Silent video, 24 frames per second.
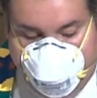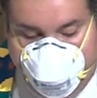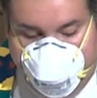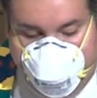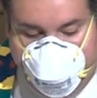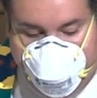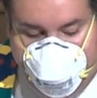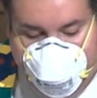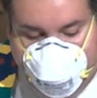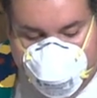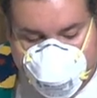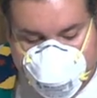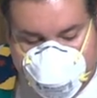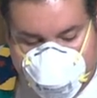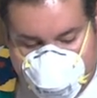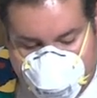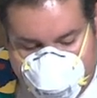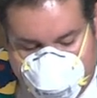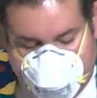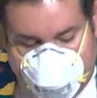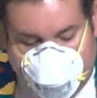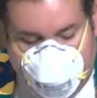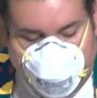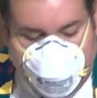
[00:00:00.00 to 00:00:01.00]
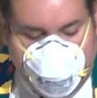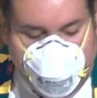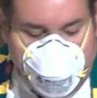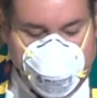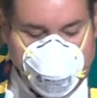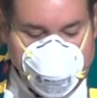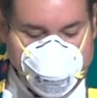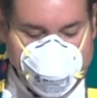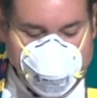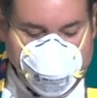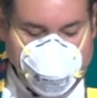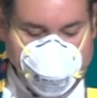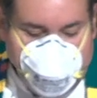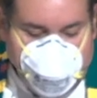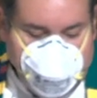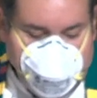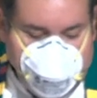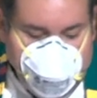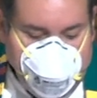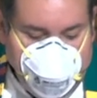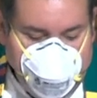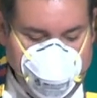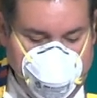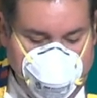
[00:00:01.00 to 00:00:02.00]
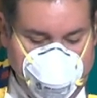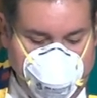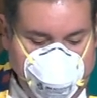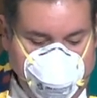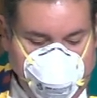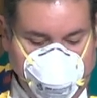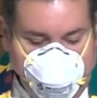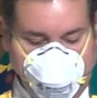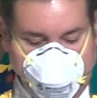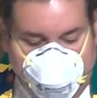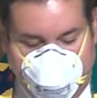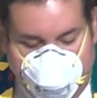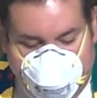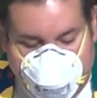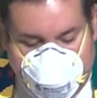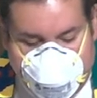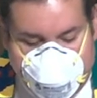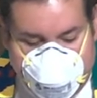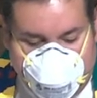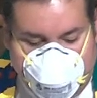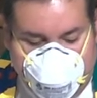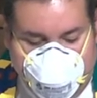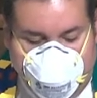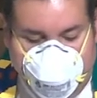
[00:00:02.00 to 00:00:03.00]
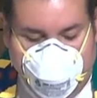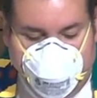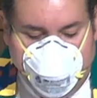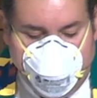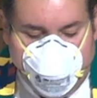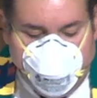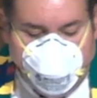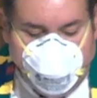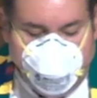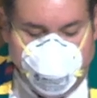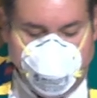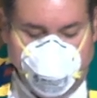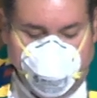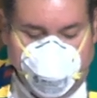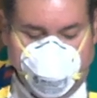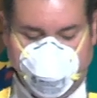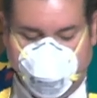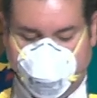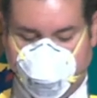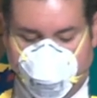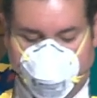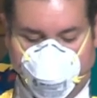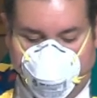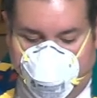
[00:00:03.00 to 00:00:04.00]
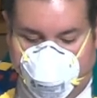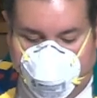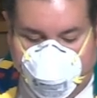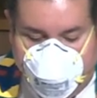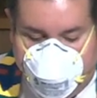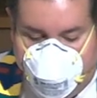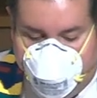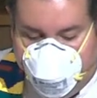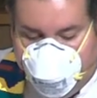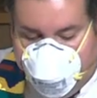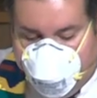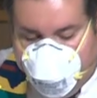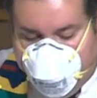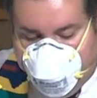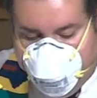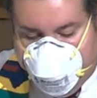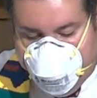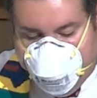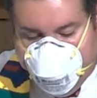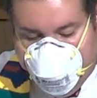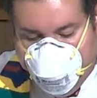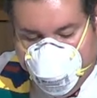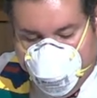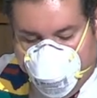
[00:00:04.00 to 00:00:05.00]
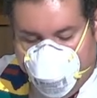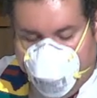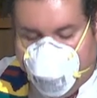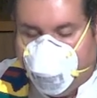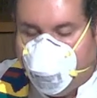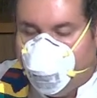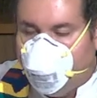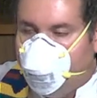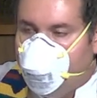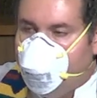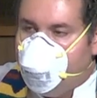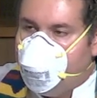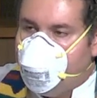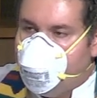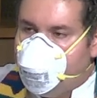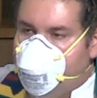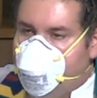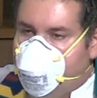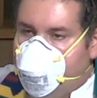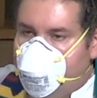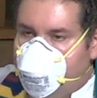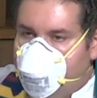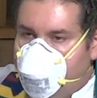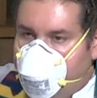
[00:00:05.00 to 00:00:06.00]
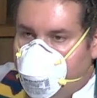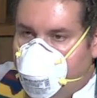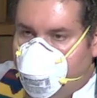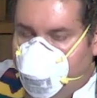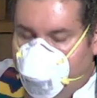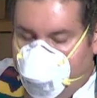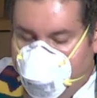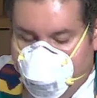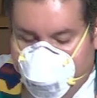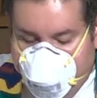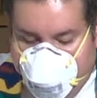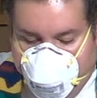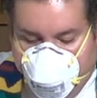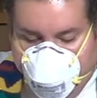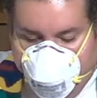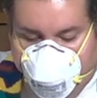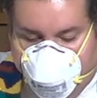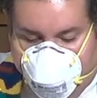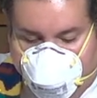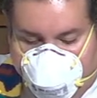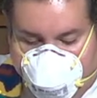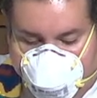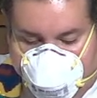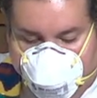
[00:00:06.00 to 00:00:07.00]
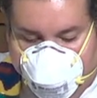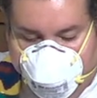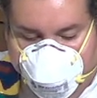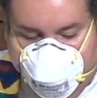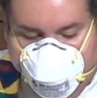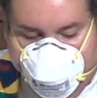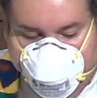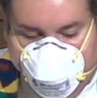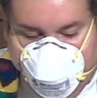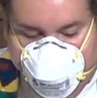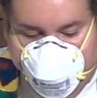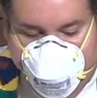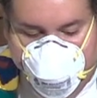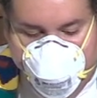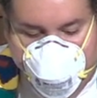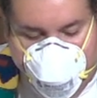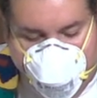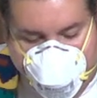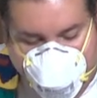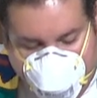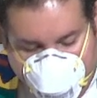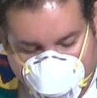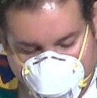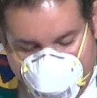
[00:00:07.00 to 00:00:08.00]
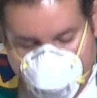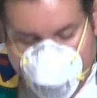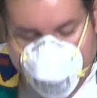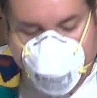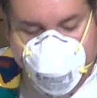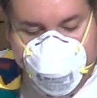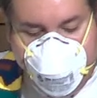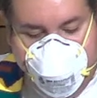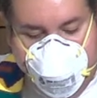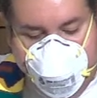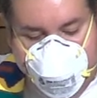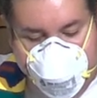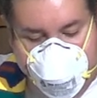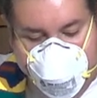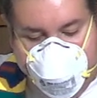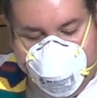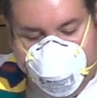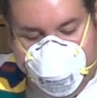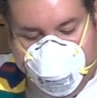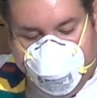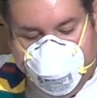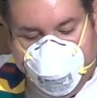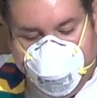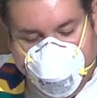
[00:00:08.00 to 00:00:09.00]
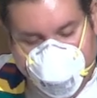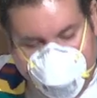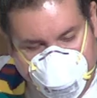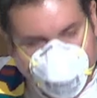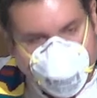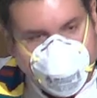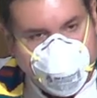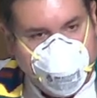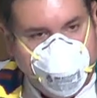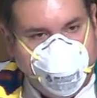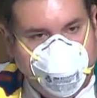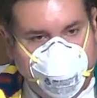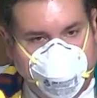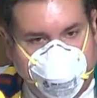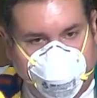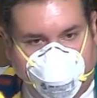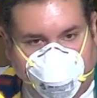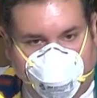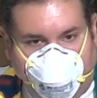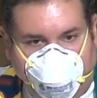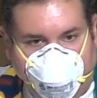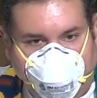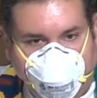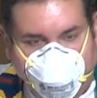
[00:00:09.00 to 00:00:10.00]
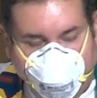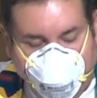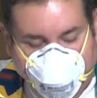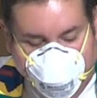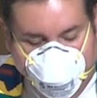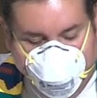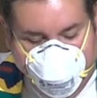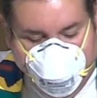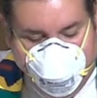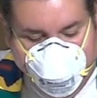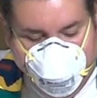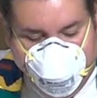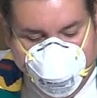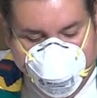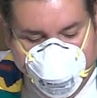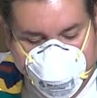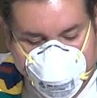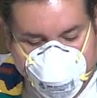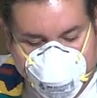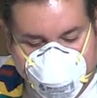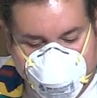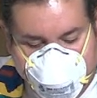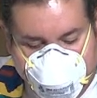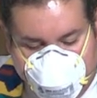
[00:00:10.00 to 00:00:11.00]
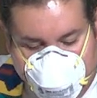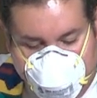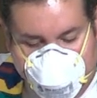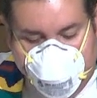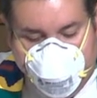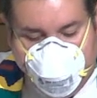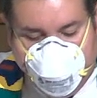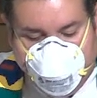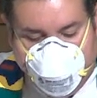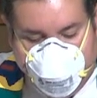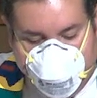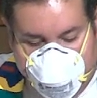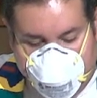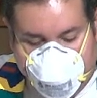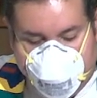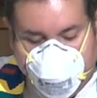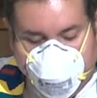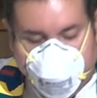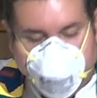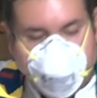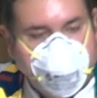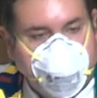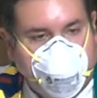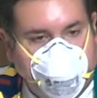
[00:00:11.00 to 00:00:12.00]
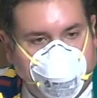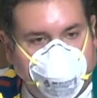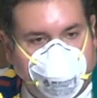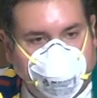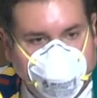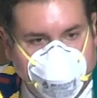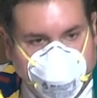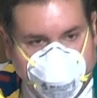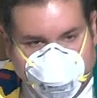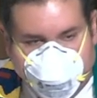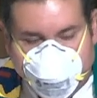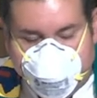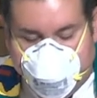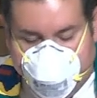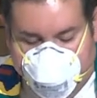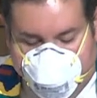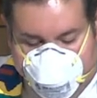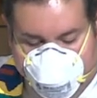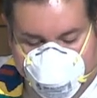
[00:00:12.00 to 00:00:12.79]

and does it by sending people entirely unacquainted with where they may be going or who they might encounter there to speak the message God gives them,